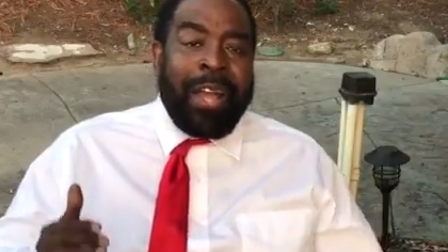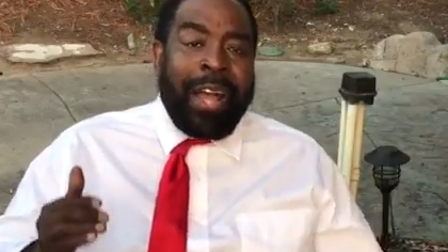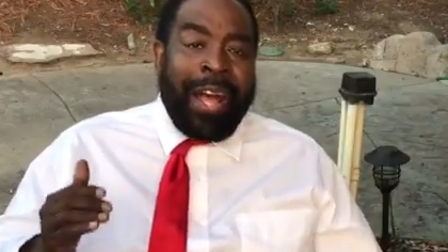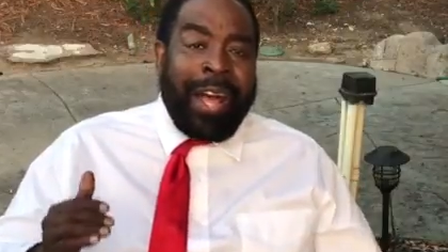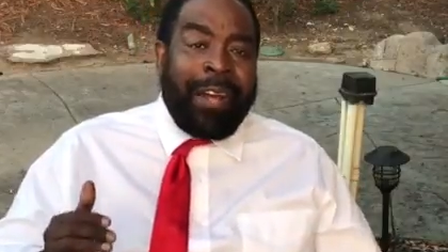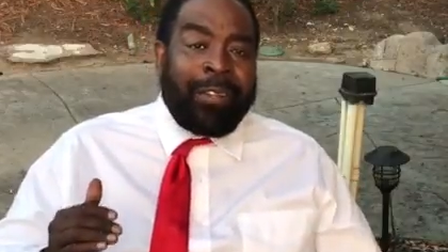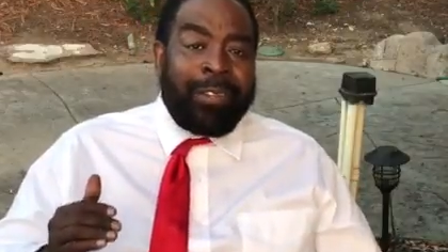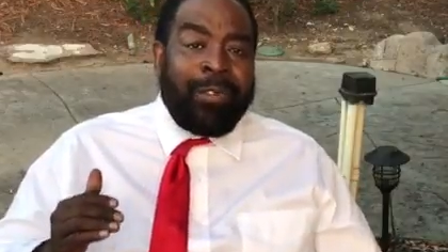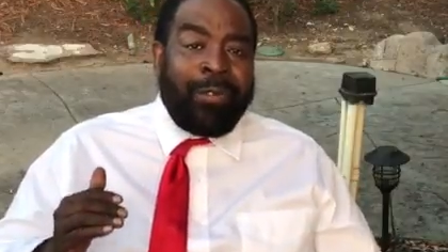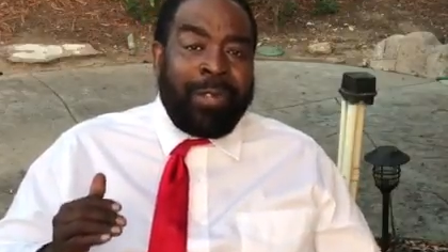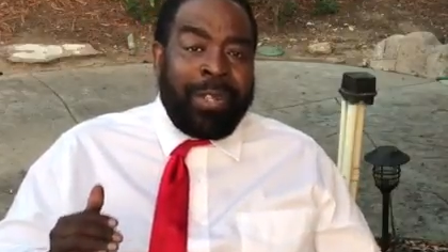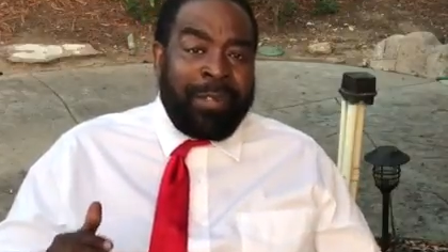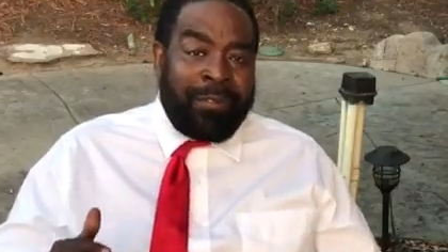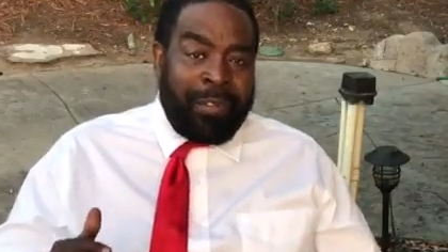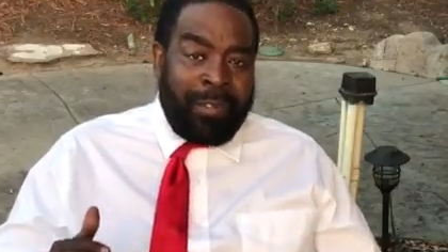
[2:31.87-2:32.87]
how you
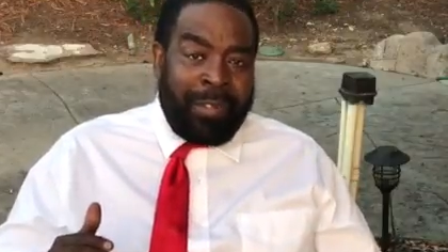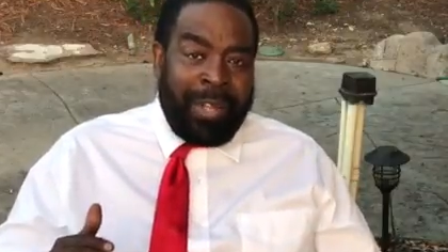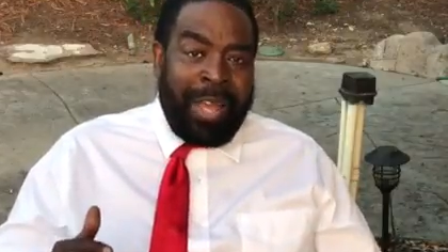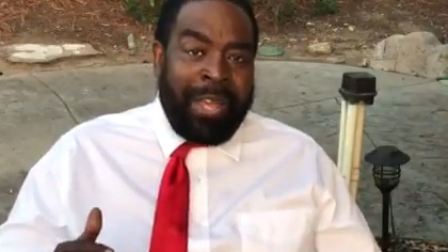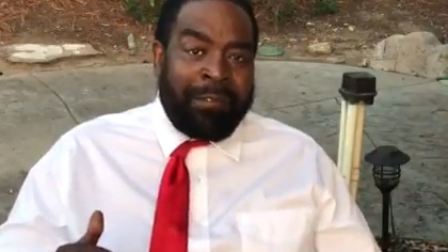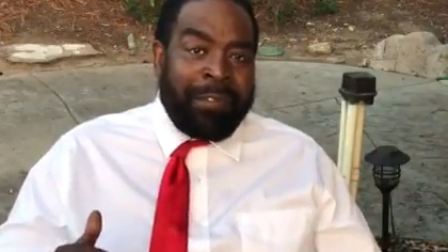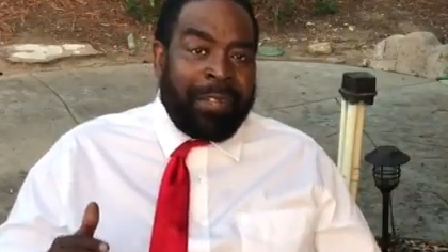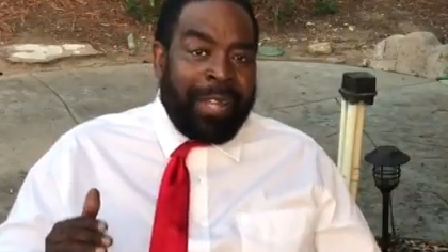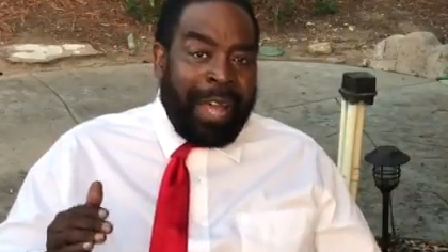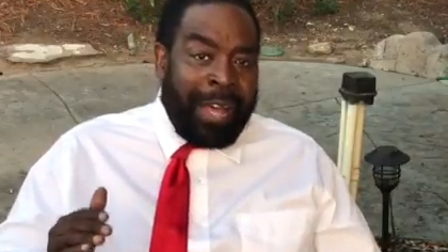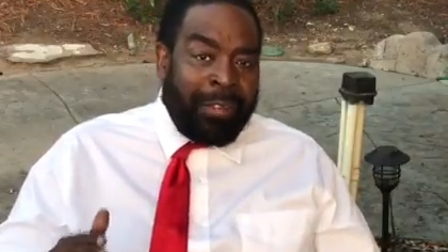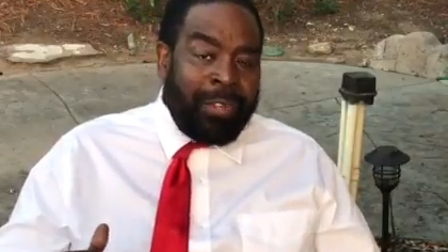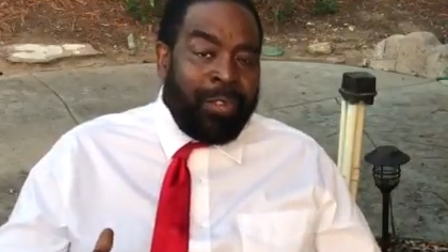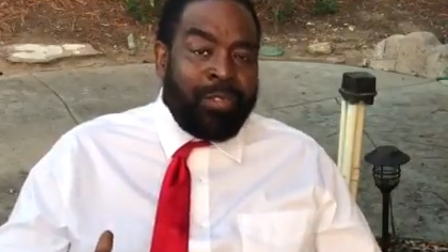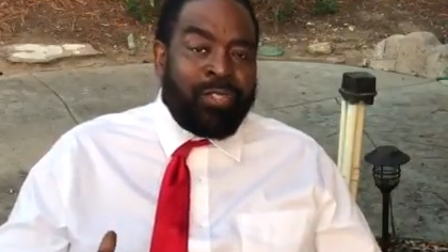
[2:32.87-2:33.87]
live your life and
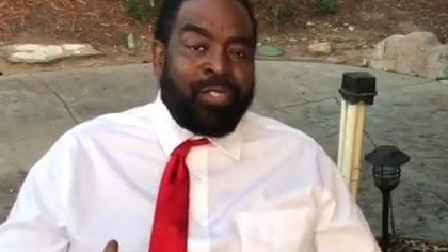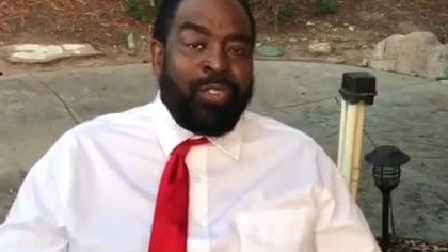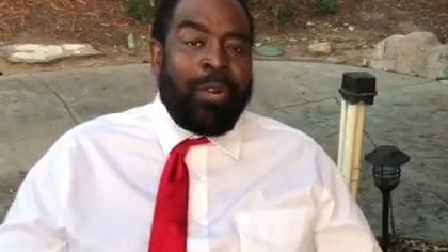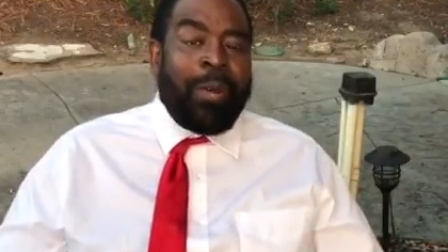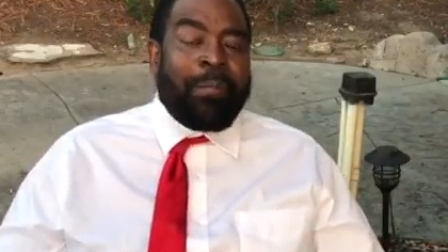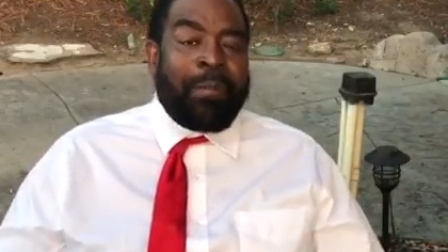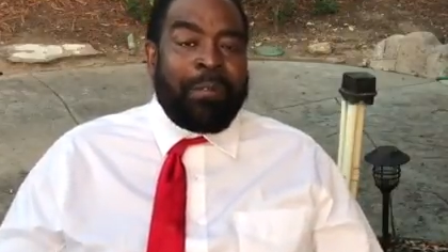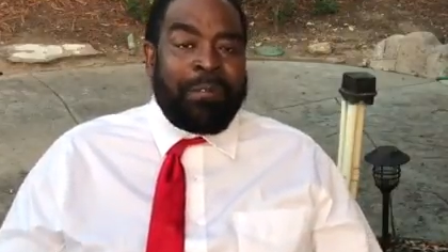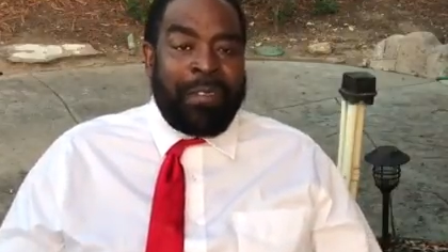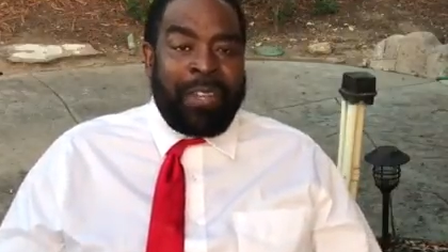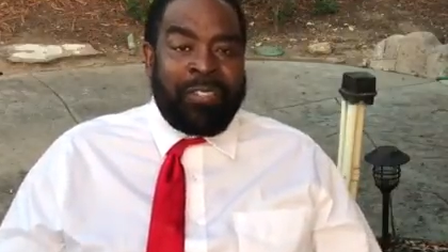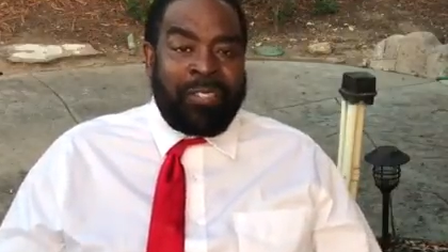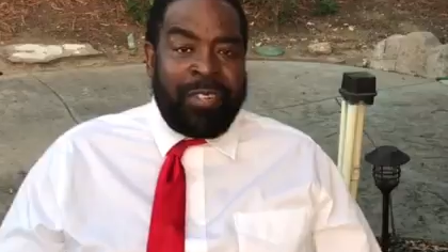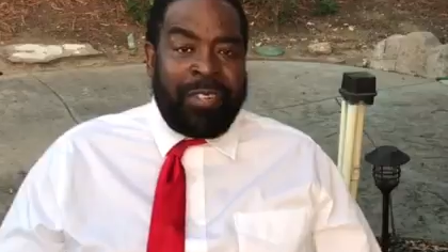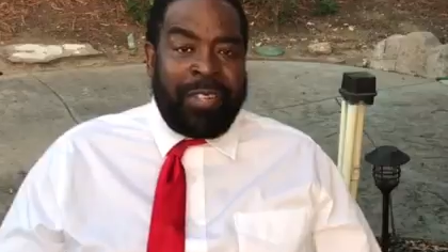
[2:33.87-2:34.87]
how you show up
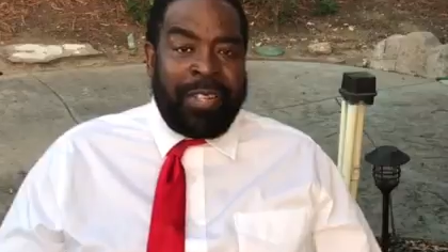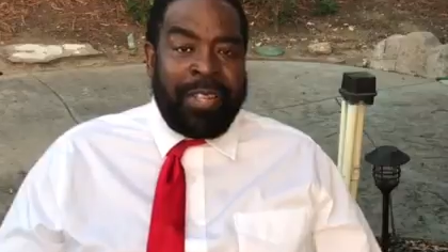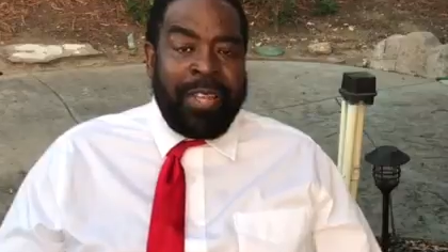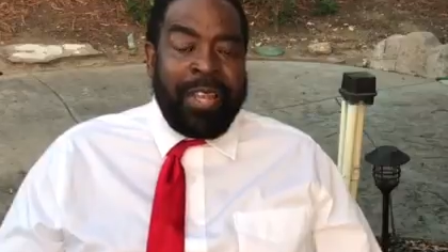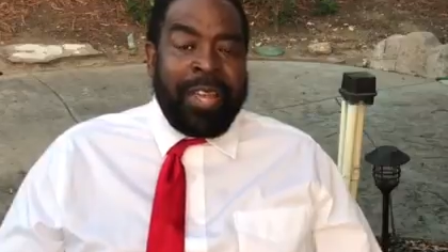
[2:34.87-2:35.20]
professionally.